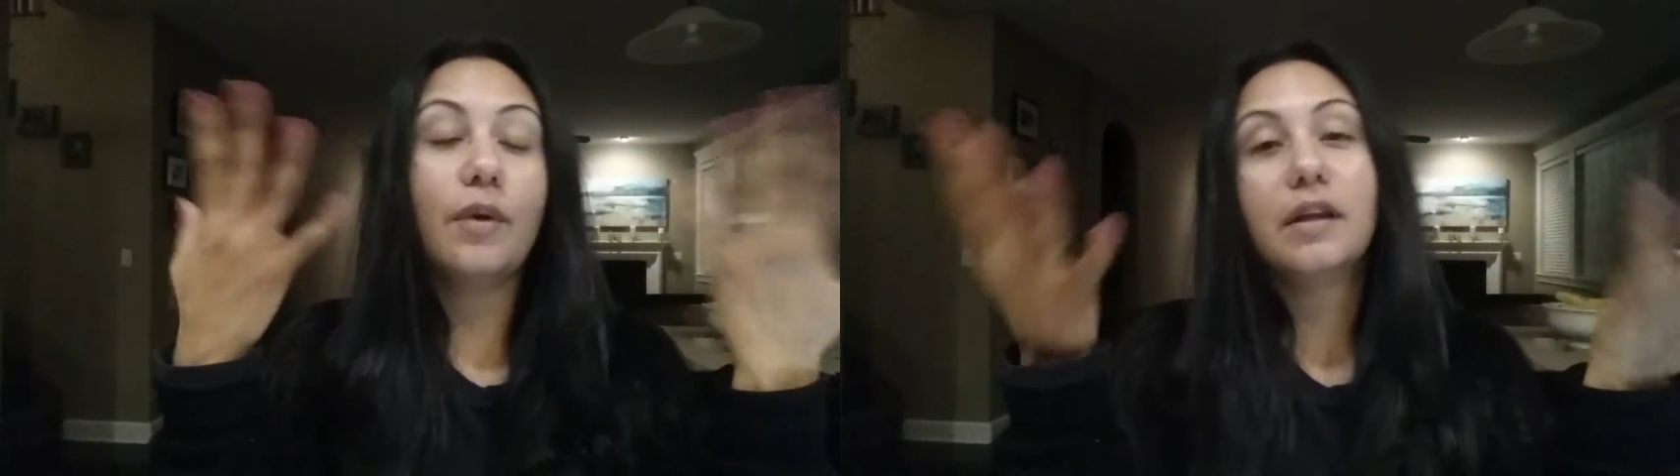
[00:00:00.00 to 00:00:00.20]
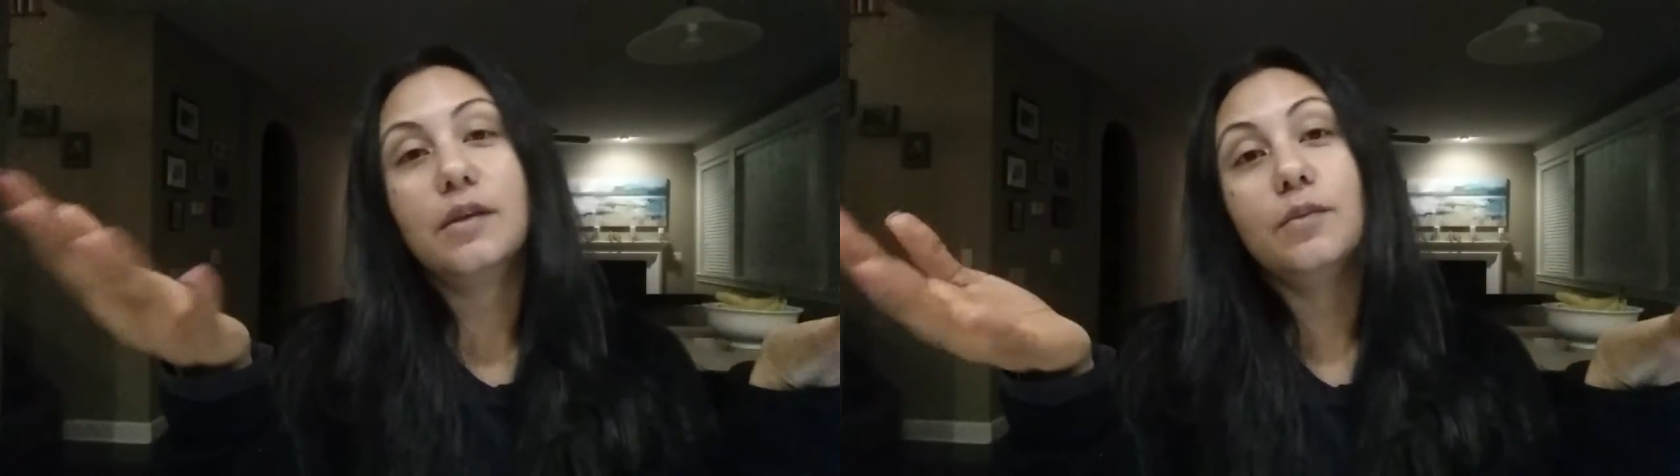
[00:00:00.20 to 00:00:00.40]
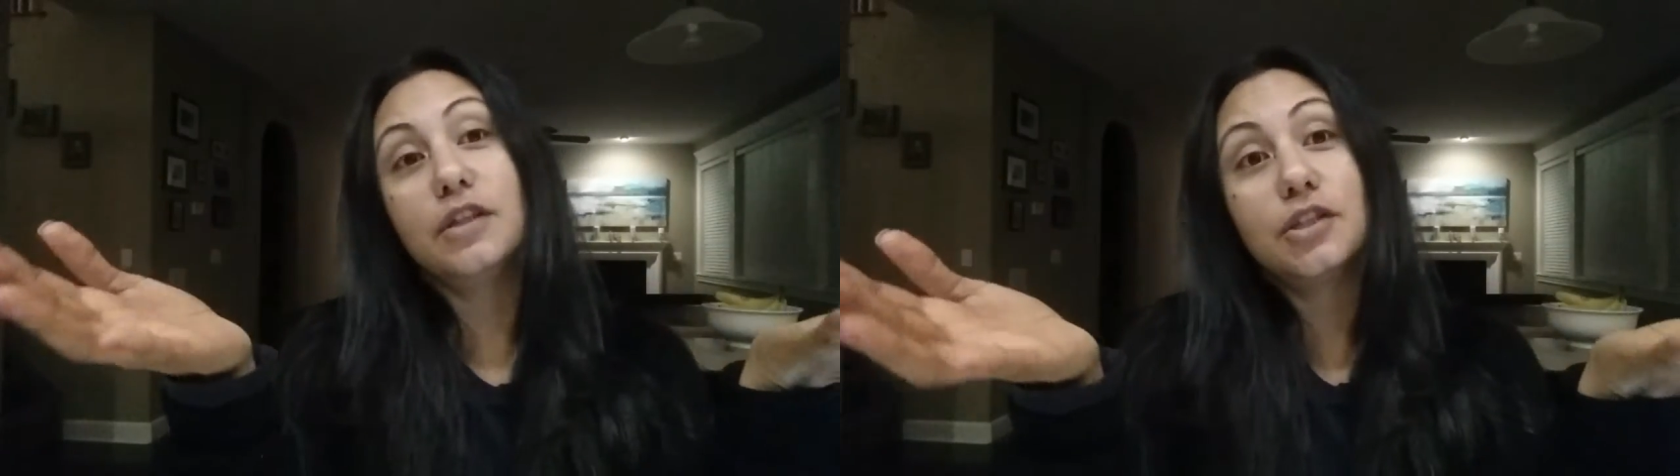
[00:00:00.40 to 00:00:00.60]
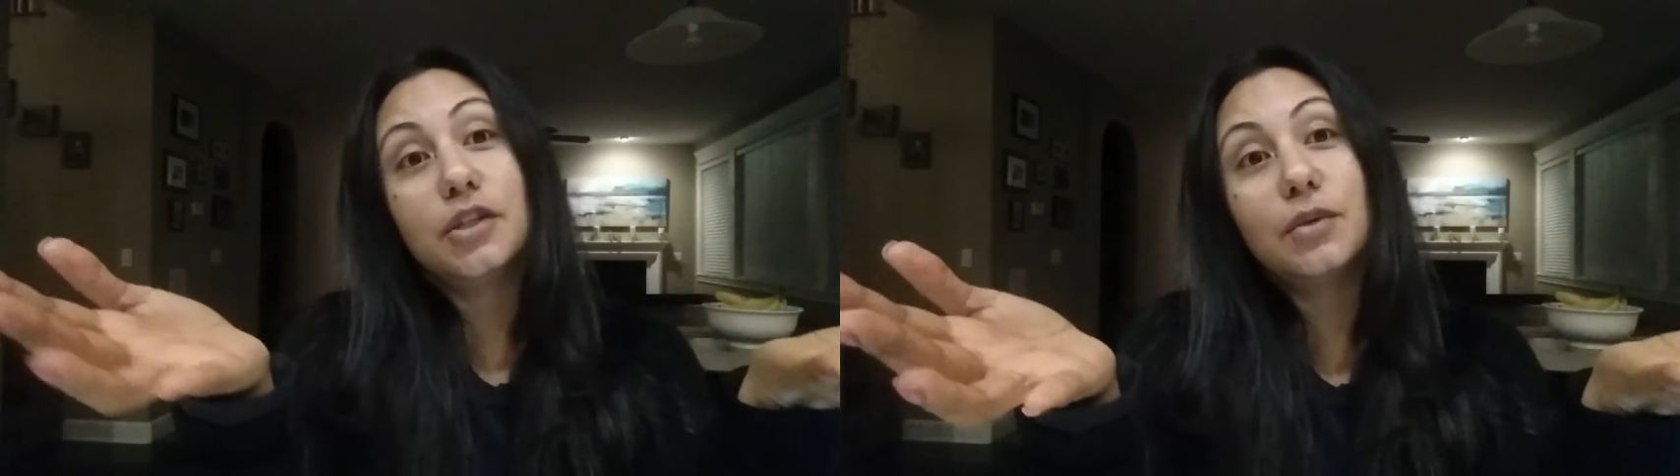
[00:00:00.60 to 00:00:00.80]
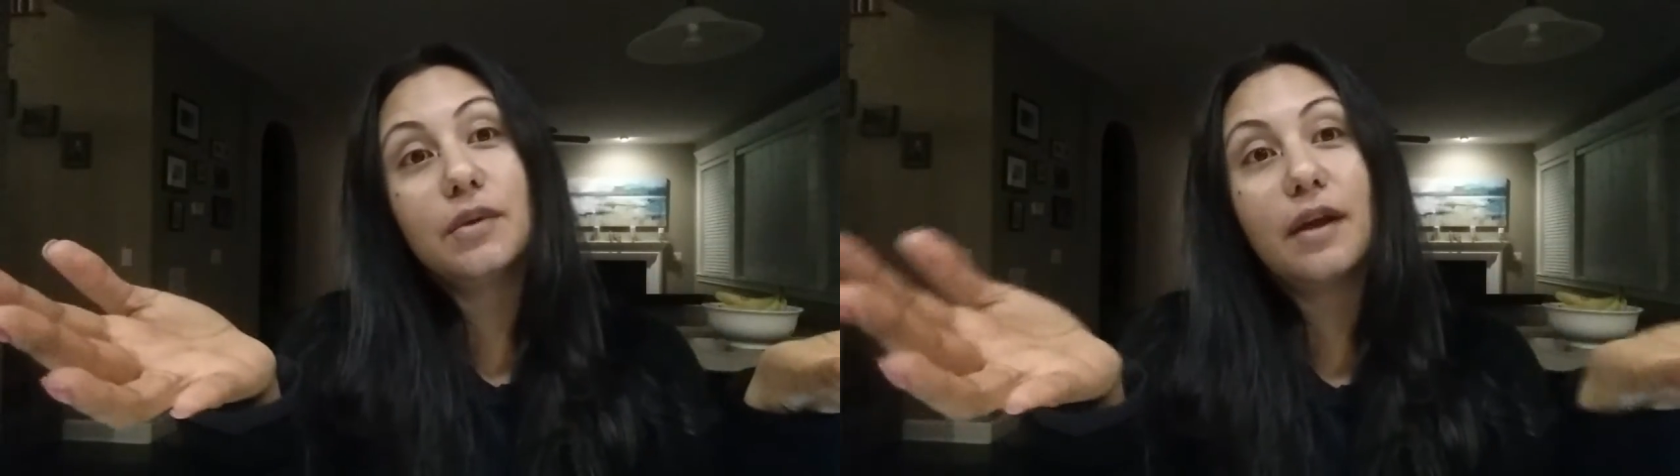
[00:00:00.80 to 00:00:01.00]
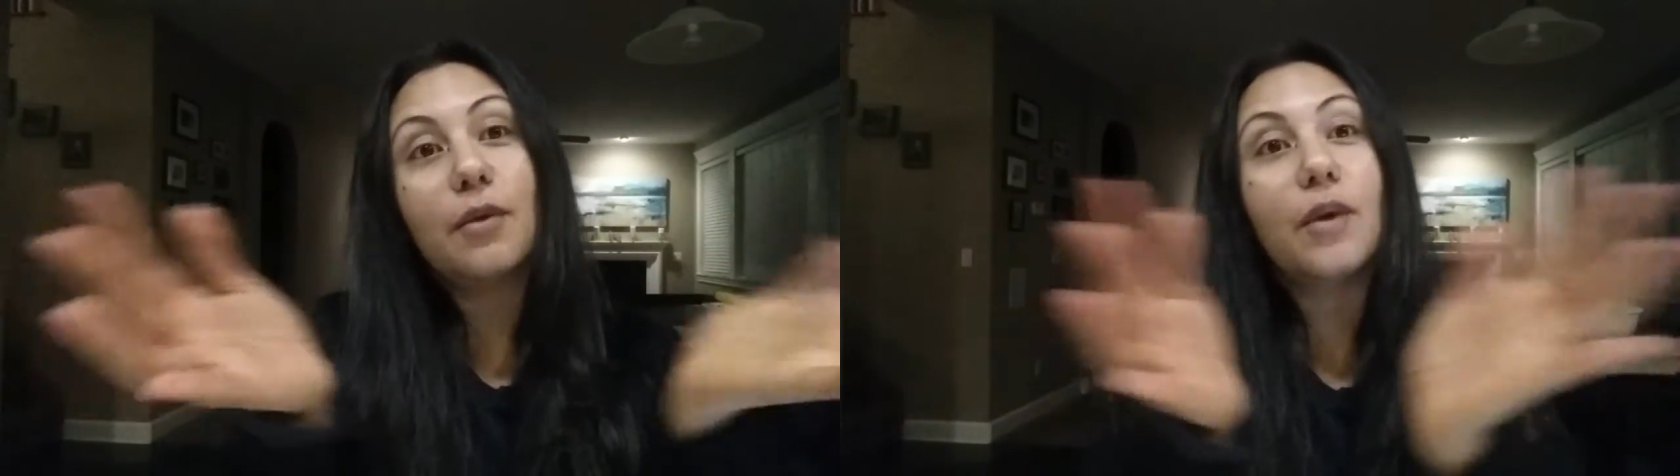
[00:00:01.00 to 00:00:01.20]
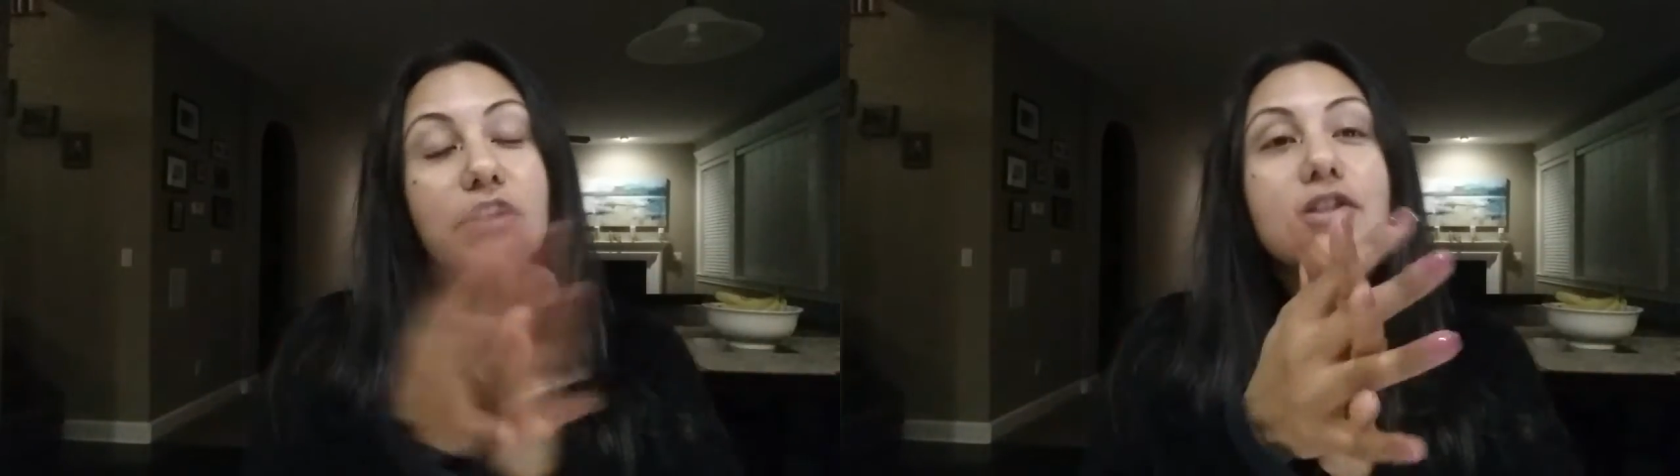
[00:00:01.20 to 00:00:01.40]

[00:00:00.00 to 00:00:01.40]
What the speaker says: Why should you care? Why